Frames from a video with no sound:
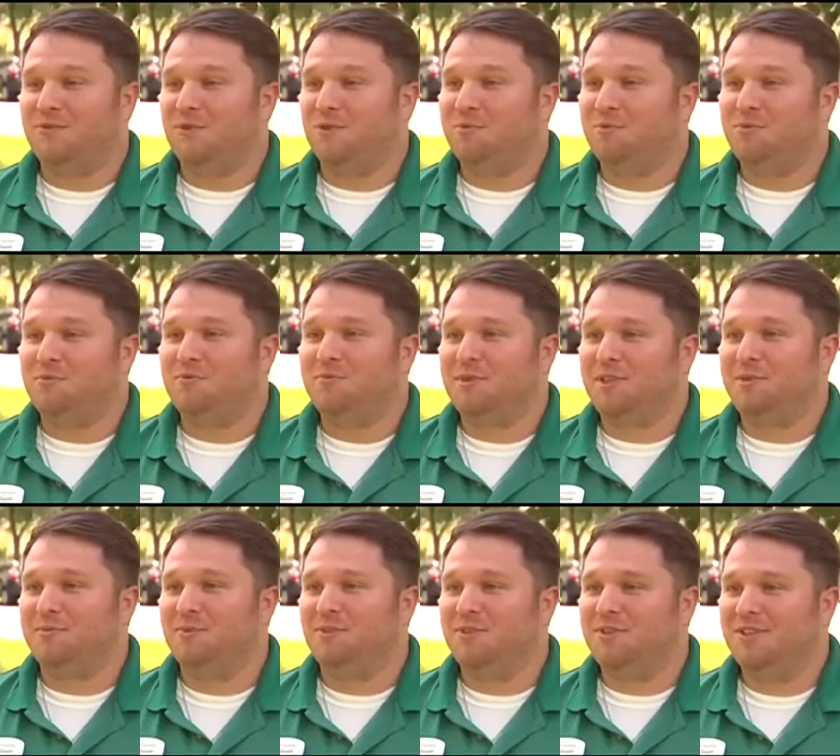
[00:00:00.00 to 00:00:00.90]
group of
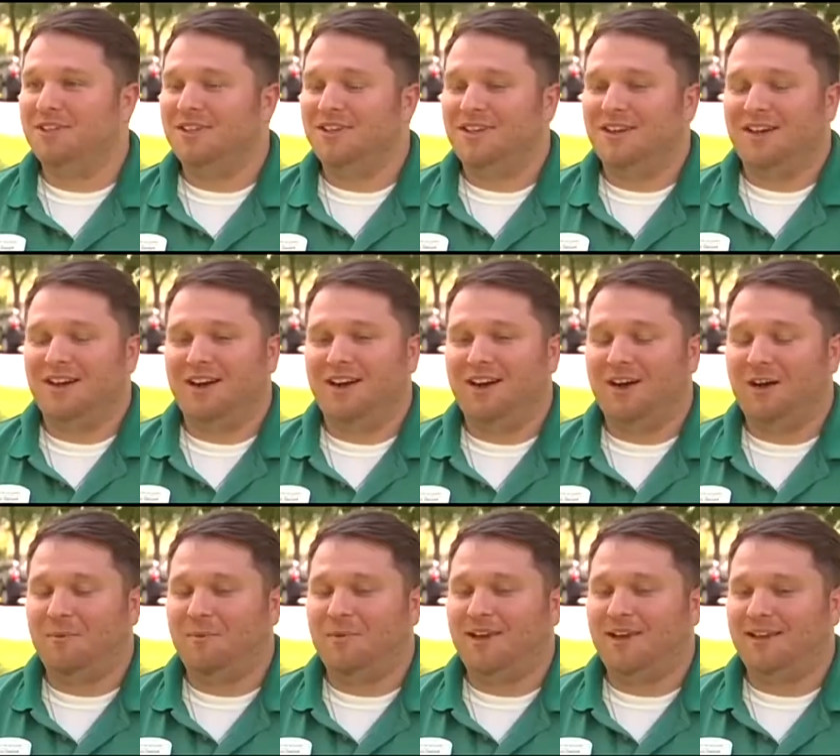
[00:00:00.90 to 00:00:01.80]
people,
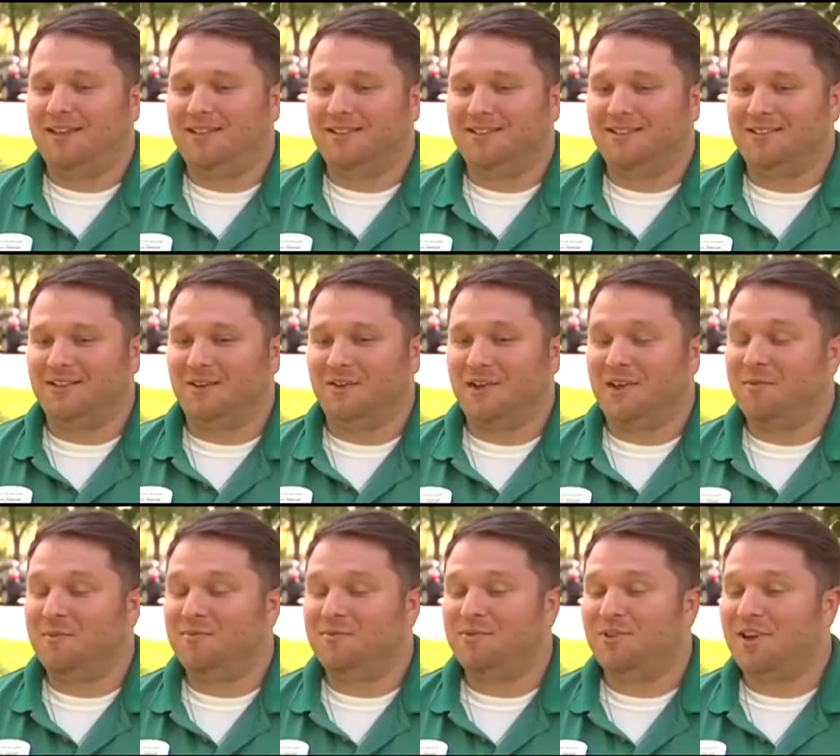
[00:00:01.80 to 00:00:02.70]
um, and so
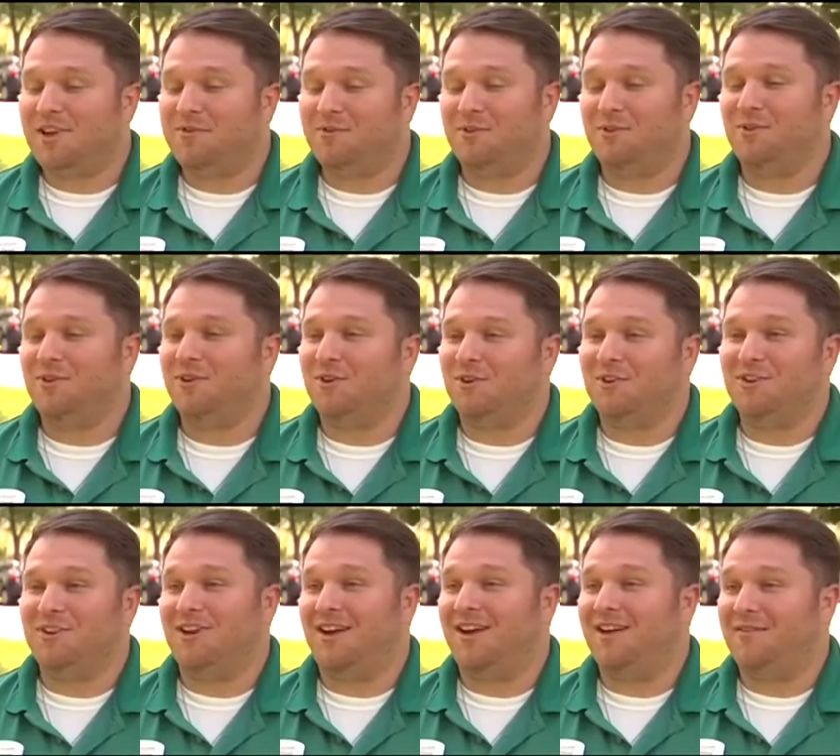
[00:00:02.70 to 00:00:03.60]
they've been playing for longer
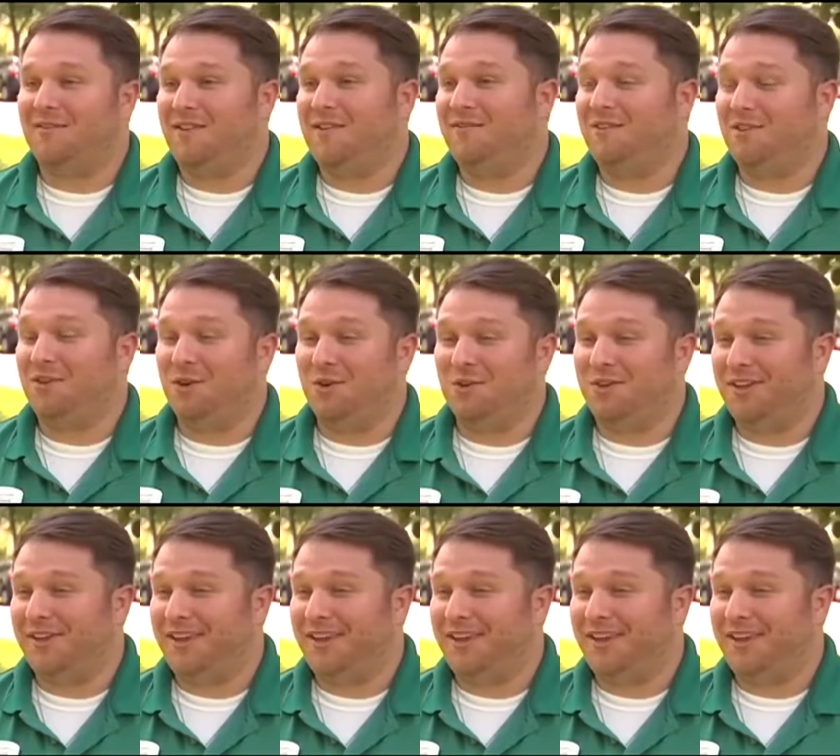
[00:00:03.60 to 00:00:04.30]
than I've even known the